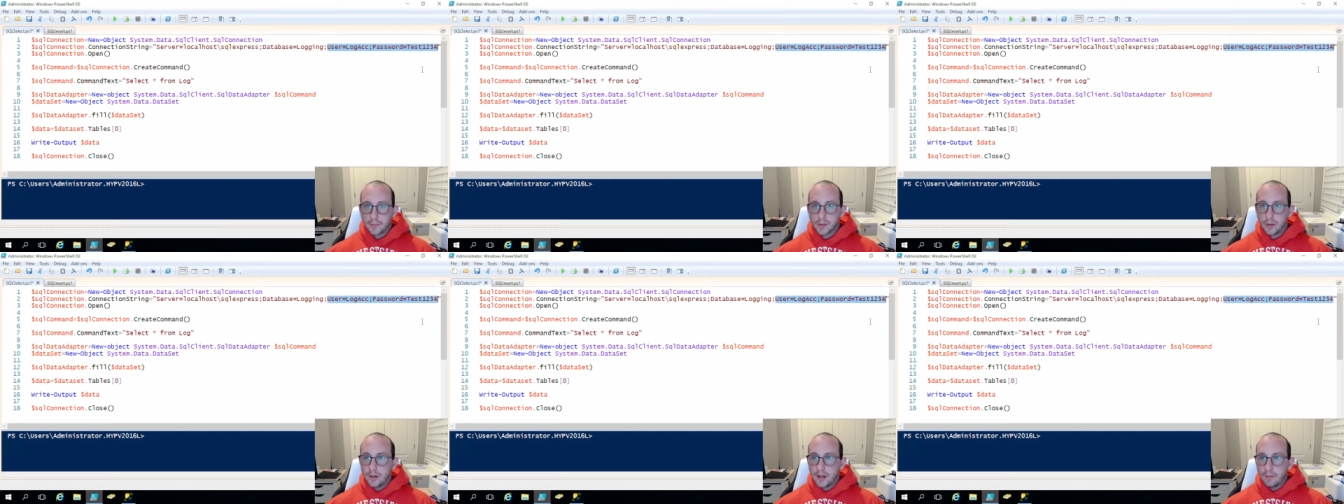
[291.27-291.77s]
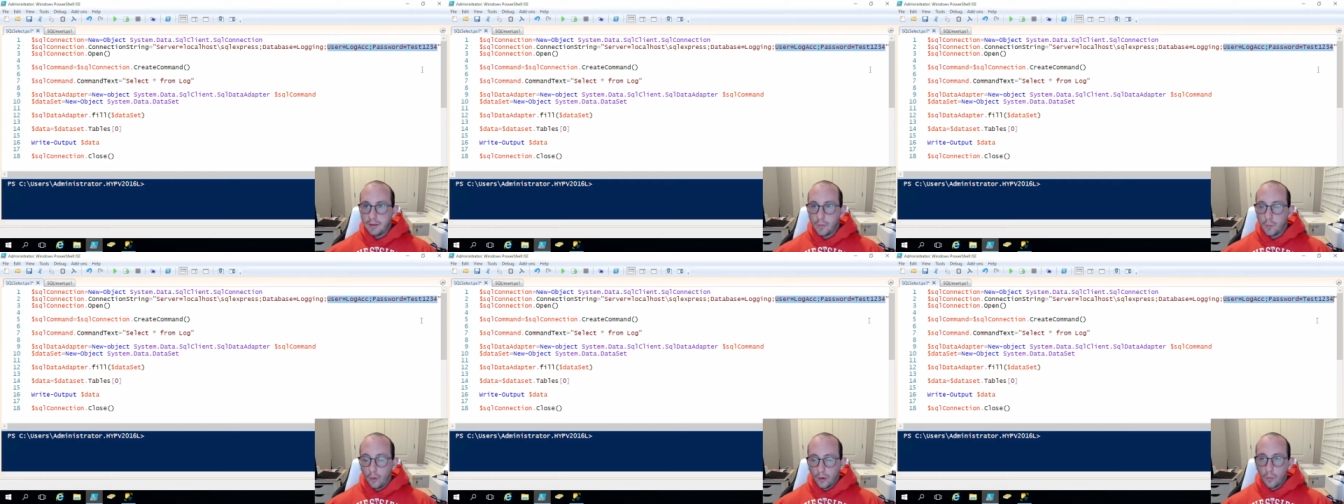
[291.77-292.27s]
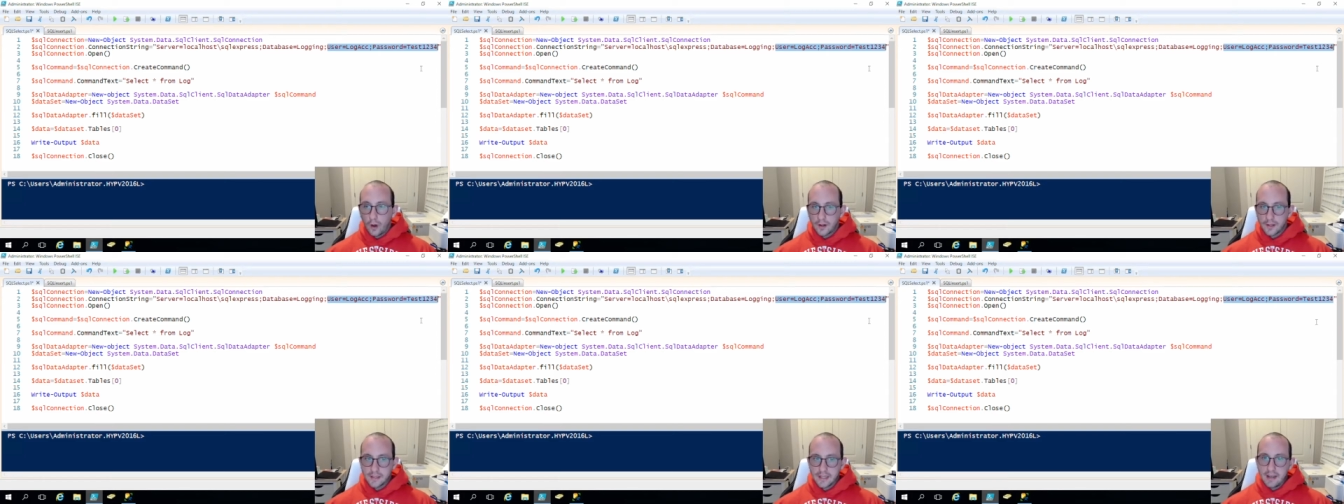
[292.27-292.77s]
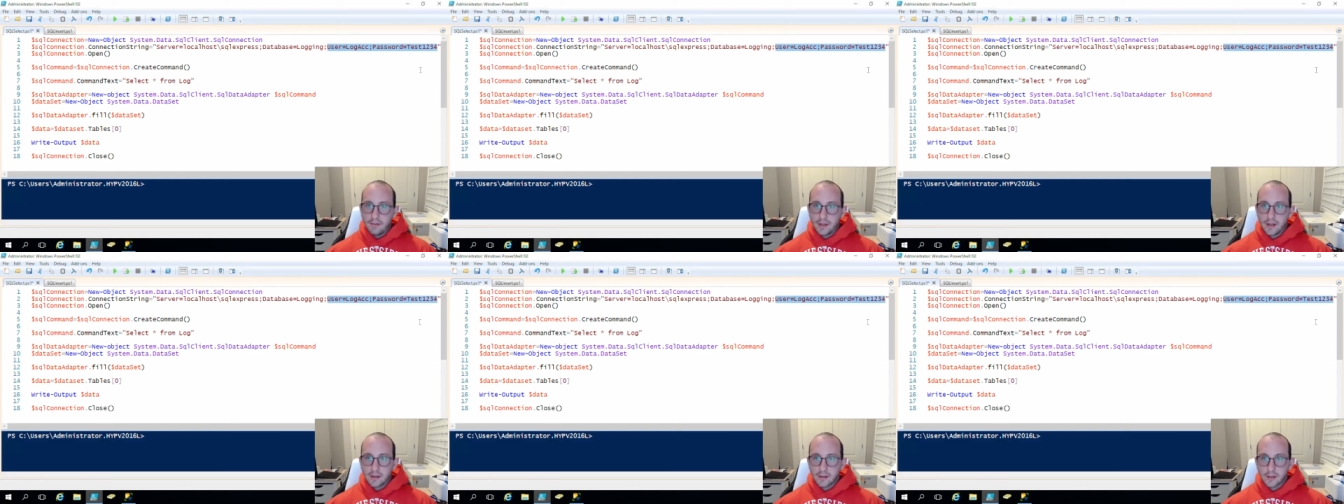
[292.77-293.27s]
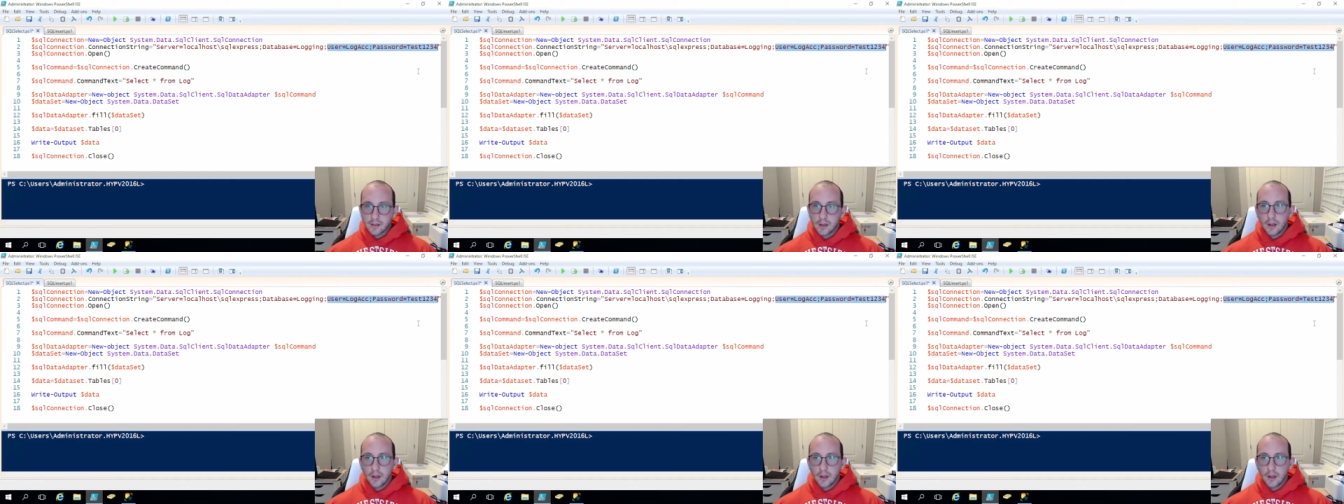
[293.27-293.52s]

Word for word: So you definitely wouldn't want to save this